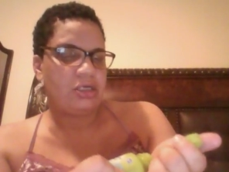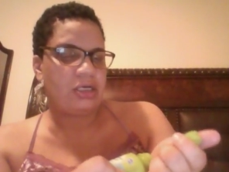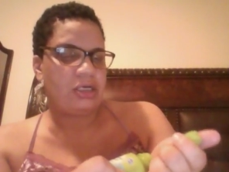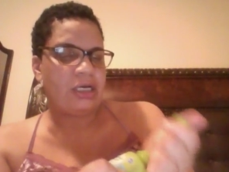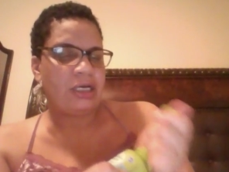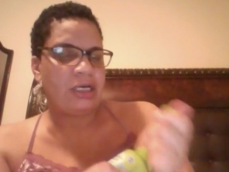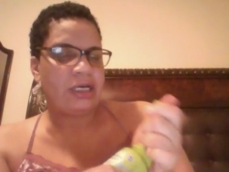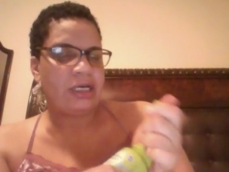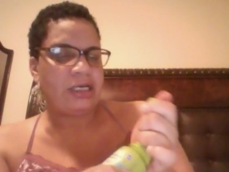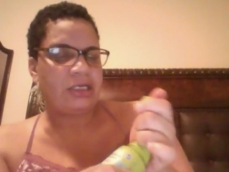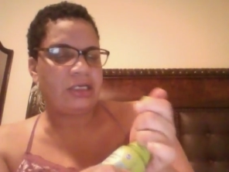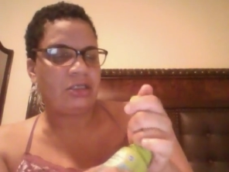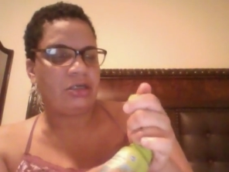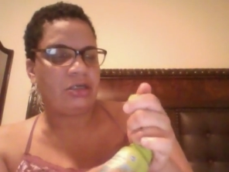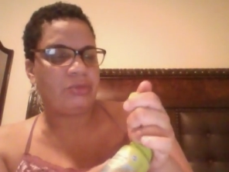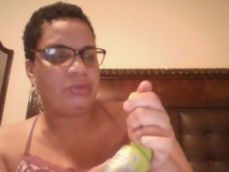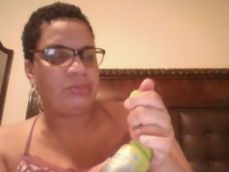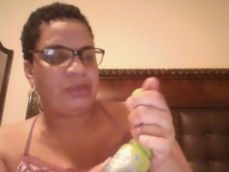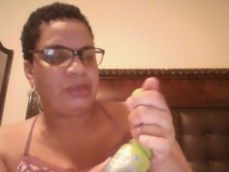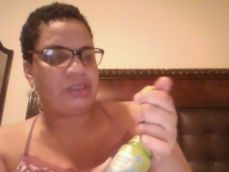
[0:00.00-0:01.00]
I ate a
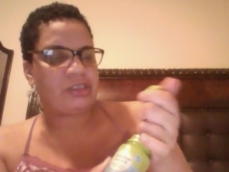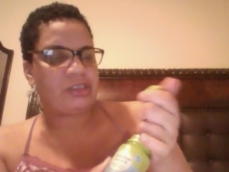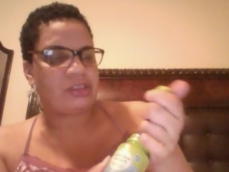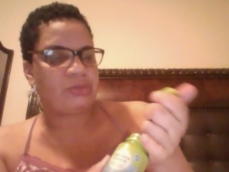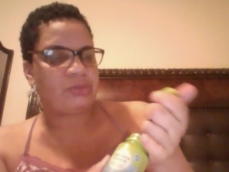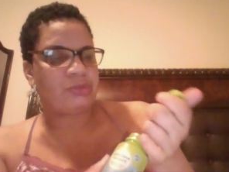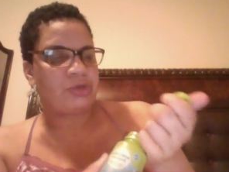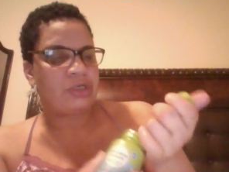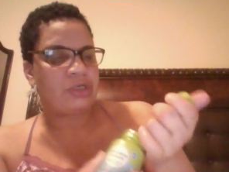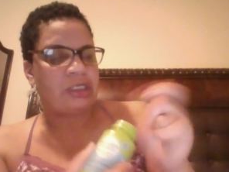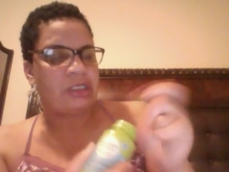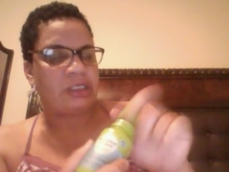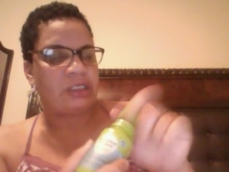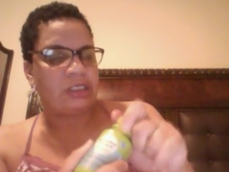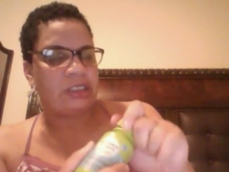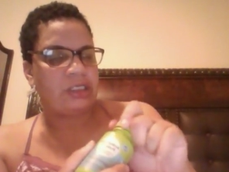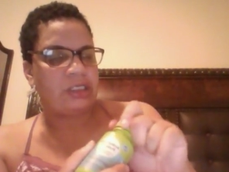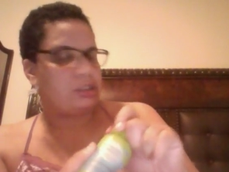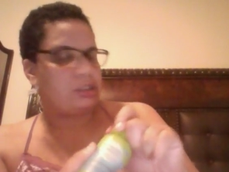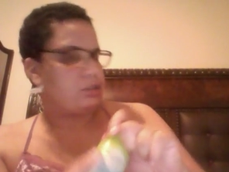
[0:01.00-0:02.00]
little meat this morning,
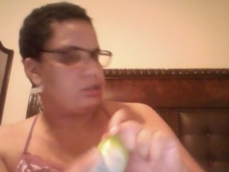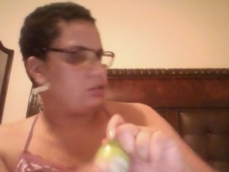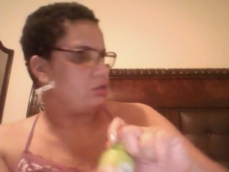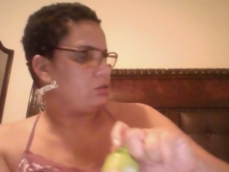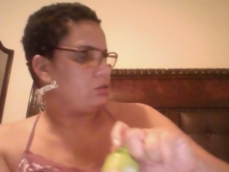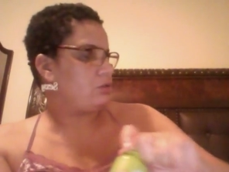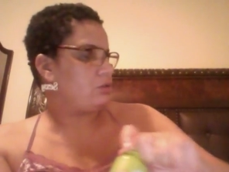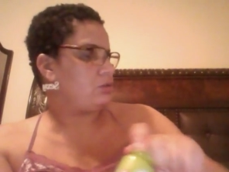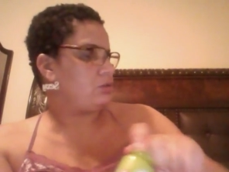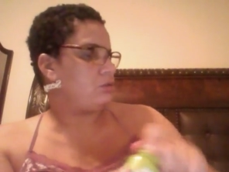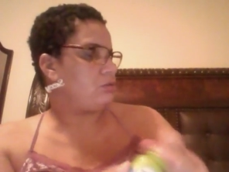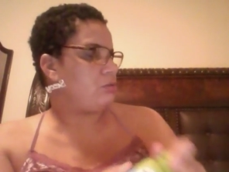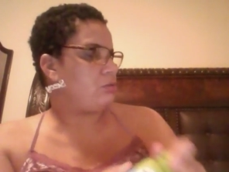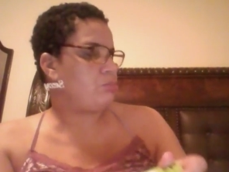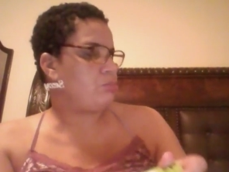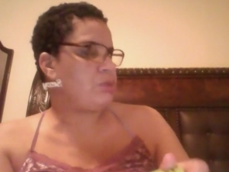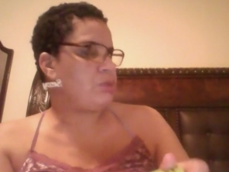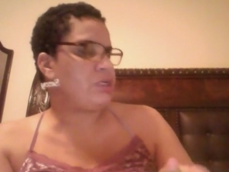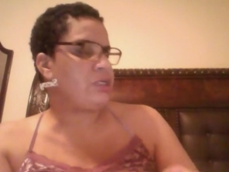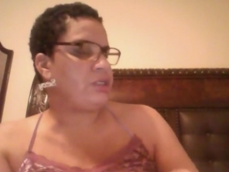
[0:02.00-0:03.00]
and
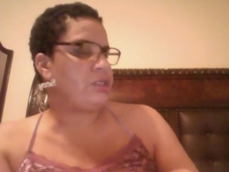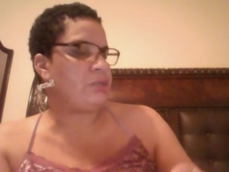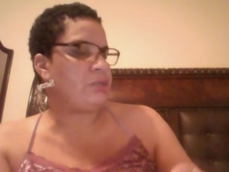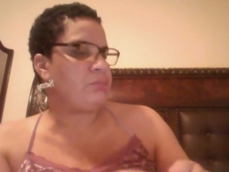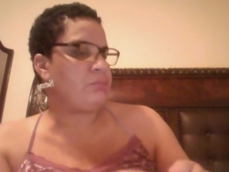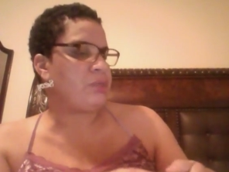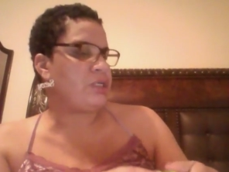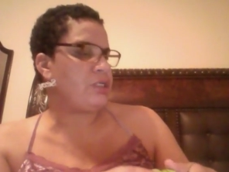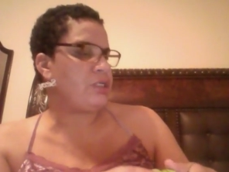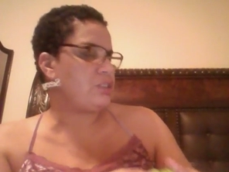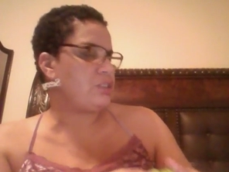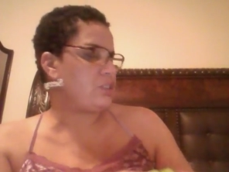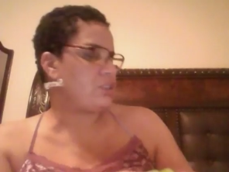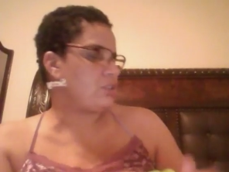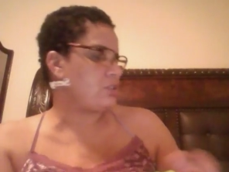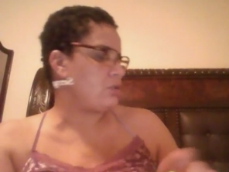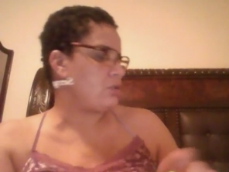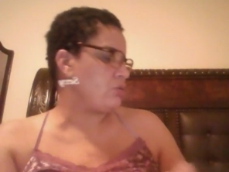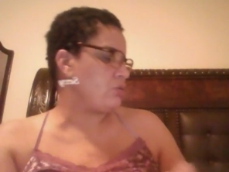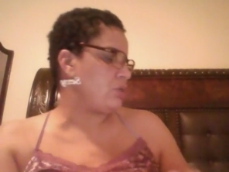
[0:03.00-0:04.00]
meat and me
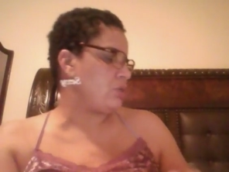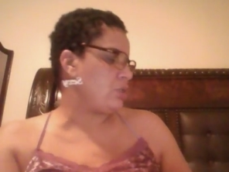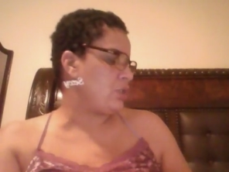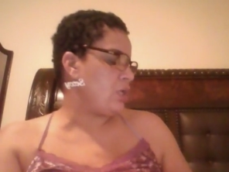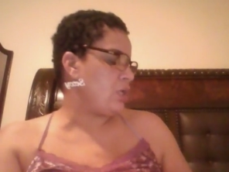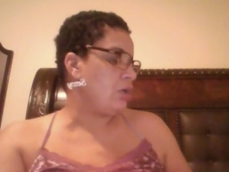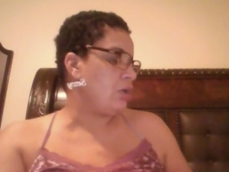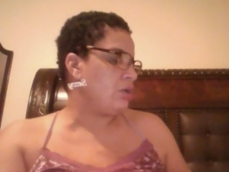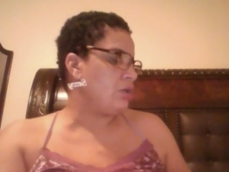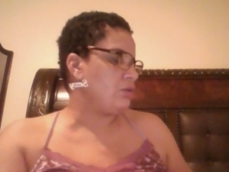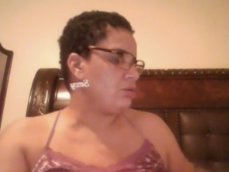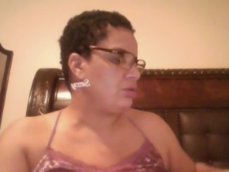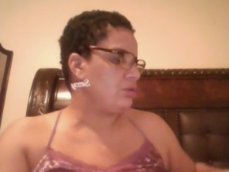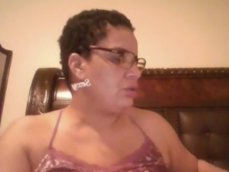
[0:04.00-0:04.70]
just don't get along.